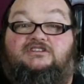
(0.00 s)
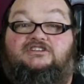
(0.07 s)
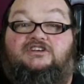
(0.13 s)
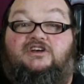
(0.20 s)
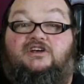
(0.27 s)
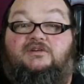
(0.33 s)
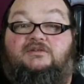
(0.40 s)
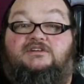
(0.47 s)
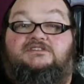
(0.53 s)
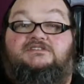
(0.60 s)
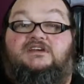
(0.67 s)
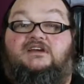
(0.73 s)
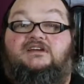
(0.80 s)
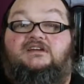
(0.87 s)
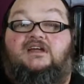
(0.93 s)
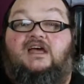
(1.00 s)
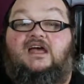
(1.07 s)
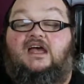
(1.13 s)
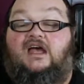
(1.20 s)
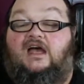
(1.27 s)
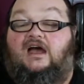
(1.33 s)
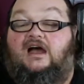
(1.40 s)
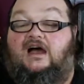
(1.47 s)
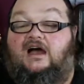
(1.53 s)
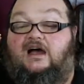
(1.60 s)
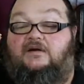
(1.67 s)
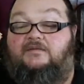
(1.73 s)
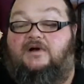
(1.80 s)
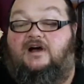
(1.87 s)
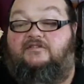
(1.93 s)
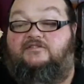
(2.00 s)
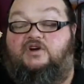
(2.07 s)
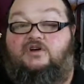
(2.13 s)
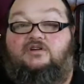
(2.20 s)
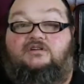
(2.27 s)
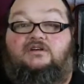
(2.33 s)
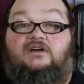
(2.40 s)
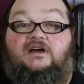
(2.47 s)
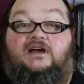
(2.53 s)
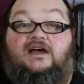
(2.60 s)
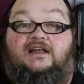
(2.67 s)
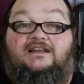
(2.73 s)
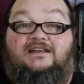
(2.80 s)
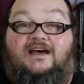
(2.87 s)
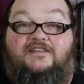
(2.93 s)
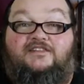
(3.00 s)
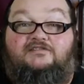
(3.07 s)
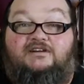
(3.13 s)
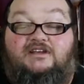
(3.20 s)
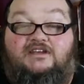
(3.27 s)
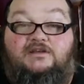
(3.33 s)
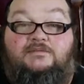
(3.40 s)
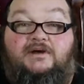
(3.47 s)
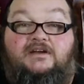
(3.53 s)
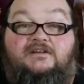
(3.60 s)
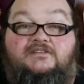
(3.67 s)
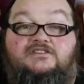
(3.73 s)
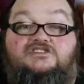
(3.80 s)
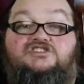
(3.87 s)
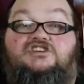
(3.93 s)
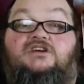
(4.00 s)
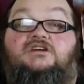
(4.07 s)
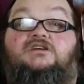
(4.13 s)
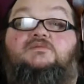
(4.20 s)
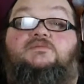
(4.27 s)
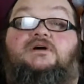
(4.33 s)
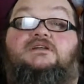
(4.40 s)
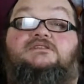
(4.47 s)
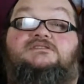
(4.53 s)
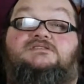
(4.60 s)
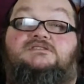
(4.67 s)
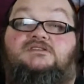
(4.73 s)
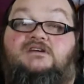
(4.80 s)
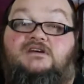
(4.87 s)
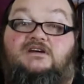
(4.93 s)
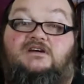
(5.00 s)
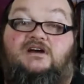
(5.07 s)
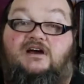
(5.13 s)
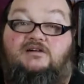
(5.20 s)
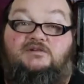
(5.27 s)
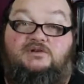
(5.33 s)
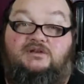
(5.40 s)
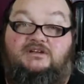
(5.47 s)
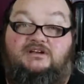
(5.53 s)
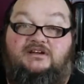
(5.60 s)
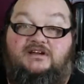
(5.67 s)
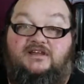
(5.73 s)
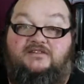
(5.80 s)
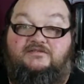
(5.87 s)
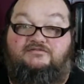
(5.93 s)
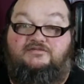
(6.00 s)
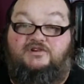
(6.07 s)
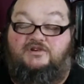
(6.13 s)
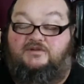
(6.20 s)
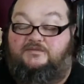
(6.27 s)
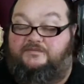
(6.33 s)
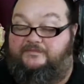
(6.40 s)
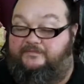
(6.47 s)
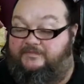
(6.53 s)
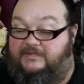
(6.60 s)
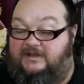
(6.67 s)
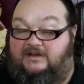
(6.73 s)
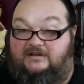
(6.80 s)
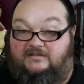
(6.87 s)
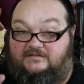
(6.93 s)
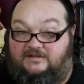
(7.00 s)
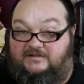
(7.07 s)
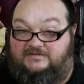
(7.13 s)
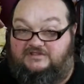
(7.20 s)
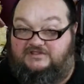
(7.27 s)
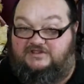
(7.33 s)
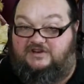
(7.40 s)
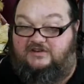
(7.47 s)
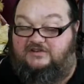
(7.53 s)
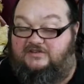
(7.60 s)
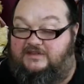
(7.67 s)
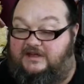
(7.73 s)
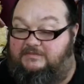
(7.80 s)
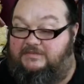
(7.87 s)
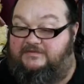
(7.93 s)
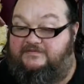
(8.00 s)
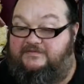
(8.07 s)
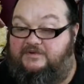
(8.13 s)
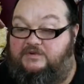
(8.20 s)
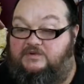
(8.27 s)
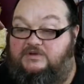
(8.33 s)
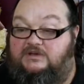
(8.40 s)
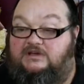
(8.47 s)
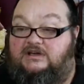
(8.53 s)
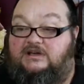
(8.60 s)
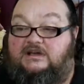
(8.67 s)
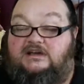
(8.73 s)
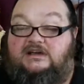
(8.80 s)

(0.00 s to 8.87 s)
show you in a second, I've got another incubator. The chicken ones are all in another room, and I've shown you that before.